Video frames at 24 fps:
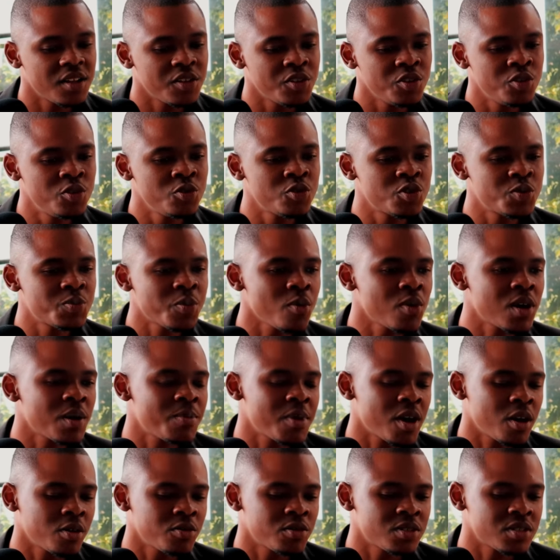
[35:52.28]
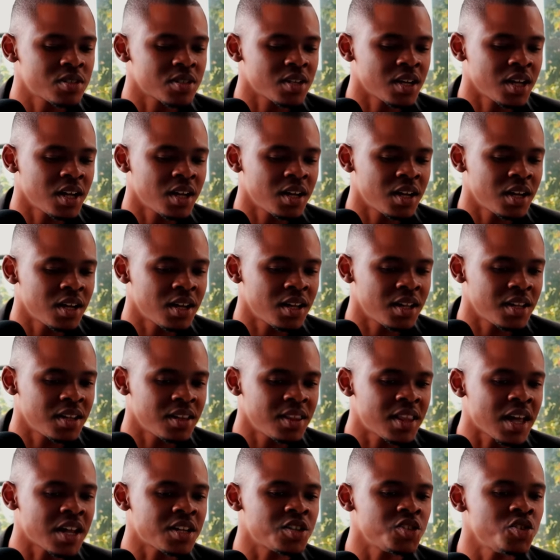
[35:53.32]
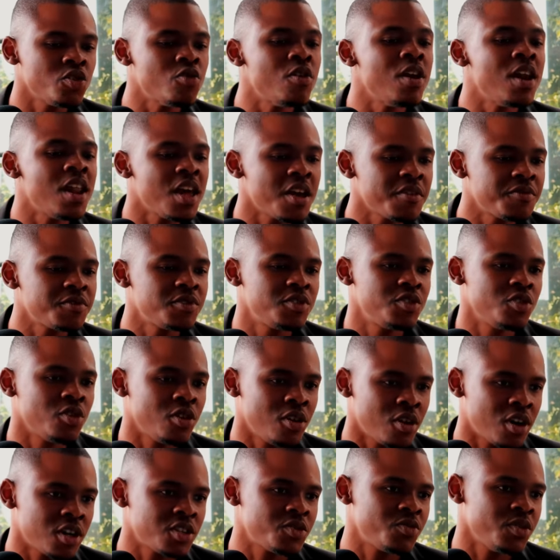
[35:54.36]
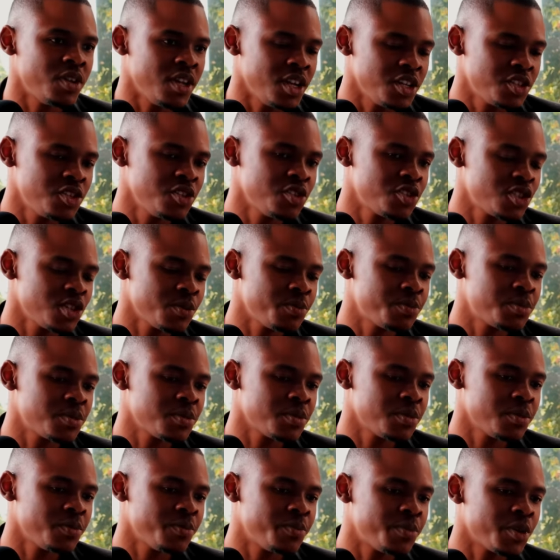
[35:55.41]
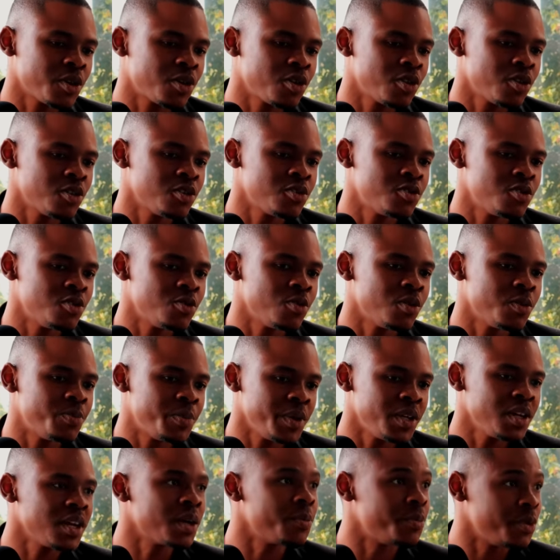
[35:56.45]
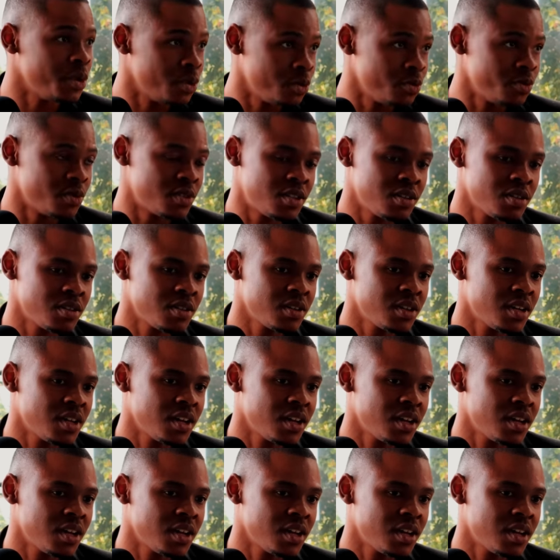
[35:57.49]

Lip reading: you spoke about that you left your last relationship because you were being abused.